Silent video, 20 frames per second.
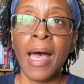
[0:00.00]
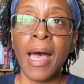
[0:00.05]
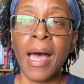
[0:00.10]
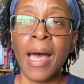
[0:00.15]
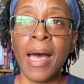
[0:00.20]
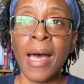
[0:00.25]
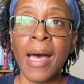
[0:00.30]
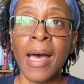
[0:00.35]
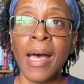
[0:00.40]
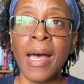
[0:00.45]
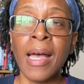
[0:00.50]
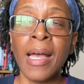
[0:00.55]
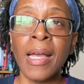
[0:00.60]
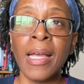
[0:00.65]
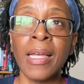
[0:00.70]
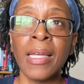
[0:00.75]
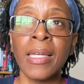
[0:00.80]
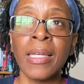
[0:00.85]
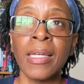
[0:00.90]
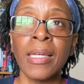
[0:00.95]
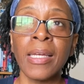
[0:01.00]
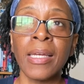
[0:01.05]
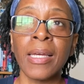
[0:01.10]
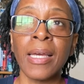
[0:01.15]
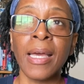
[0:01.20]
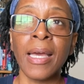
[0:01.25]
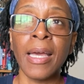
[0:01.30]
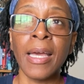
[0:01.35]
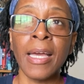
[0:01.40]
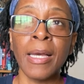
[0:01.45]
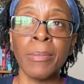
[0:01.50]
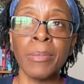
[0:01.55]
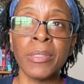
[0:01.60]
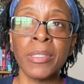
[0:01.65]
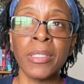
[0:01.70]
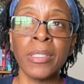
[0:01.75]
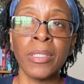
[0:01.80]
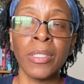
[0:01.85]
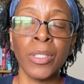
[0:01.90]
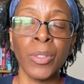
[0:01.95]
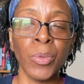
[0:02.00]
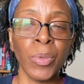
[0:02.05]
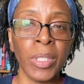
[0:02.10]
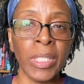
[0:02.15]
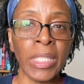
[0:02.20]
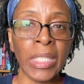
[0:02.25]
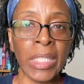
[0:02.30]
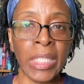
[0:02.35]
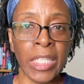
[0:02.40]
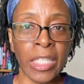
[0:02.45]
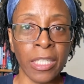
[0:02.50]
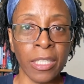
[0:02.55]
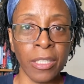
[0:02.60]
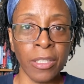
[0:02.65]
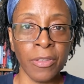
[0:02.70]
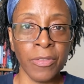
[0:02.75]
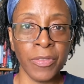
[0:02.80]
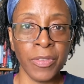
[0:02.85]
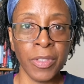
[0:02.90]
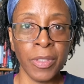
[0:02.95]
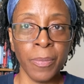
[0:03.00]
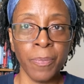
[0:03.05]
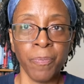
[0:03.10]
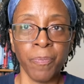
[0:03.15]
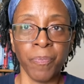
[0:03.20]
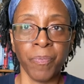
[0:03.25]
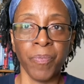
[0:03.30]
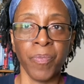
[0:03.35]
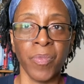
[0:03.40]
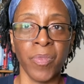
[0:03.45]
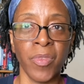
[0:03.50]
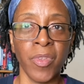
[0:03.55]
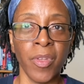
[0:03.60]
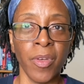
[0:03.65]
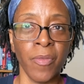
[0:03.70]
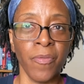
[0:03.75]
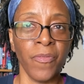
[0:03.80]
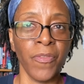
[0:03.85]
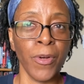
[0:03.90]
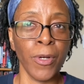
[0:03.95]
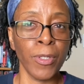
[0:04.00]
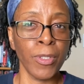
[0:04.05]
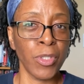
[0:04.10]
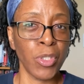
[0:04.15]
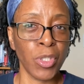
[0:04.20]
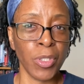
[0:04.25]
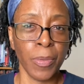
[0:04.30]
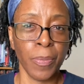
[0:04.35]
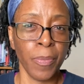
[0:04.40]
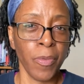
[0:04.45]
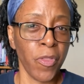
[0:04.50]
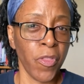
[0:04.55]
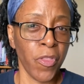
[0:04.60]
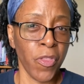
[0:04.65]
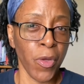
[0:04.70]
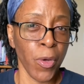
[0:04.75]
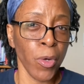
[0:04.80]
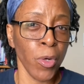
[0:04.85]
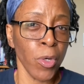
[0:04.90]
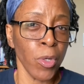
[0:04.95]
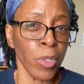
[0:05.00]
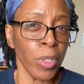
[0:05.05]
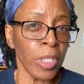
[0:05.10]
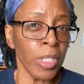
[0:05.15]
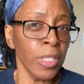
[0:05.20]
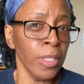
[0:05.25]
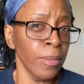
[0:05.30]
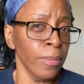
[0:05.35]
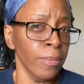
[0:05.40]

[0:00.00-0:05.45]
I absolutely loved the first third